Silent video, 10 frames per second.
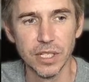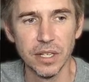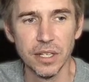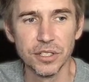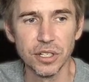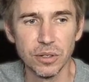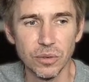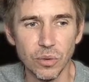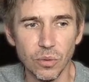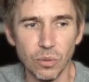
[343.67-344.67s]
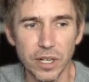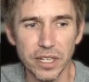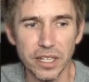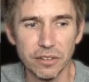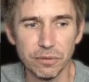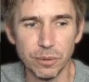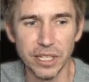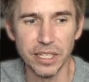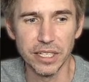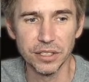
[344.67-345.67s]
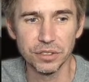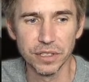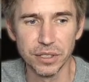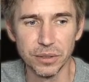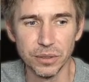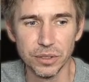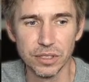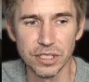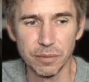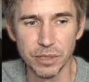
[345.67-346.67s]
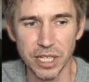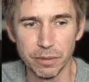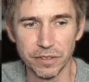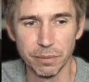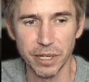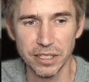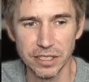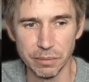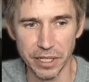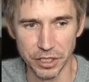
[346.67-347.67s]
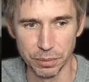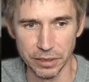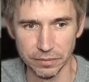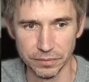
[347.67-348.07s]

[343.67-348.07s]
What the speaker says: So what if we introduce some type of dependency management